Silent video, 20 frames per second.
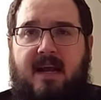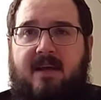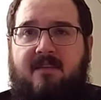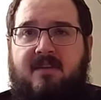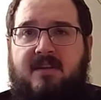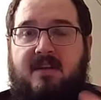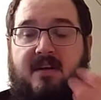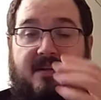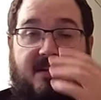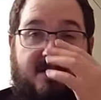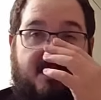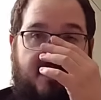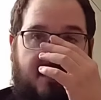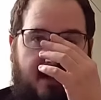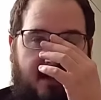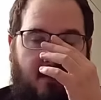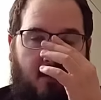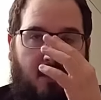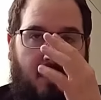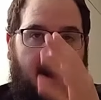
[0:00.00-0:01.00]
haven't done this
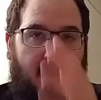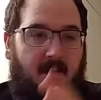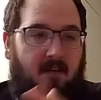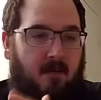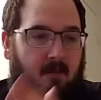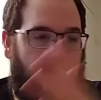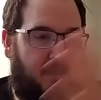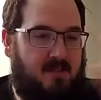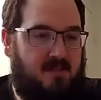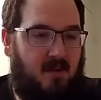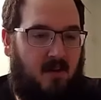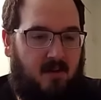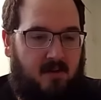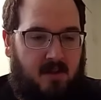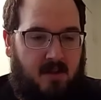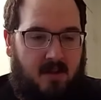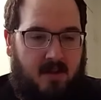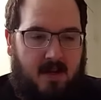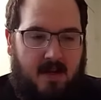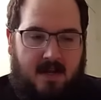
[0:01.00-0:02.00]
in a while. I want to talk
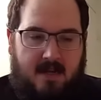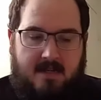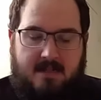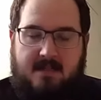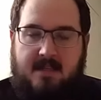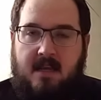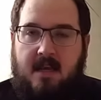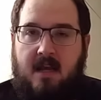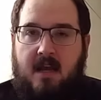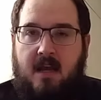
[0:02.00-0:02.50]
to you guys.